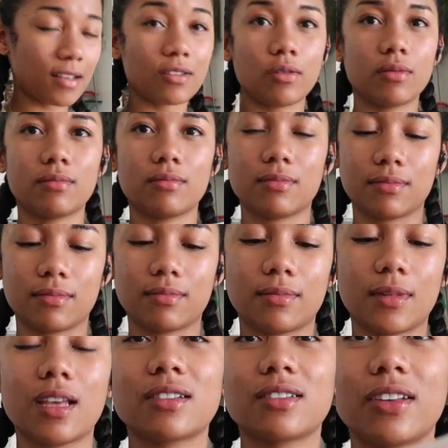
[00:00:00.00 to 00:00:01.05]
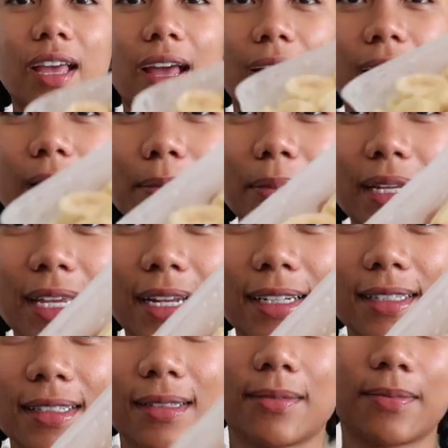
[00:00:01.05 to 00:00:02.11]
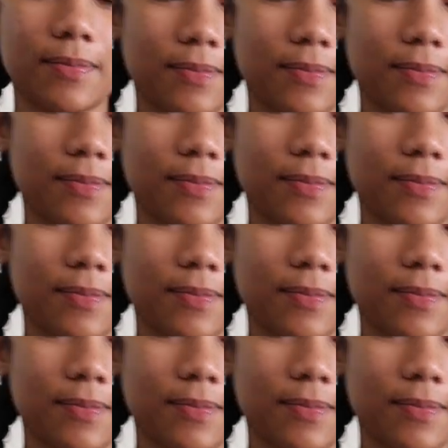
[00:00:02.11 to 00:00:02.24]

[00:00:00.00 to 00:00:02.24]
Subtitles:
So yeah, I got bananas.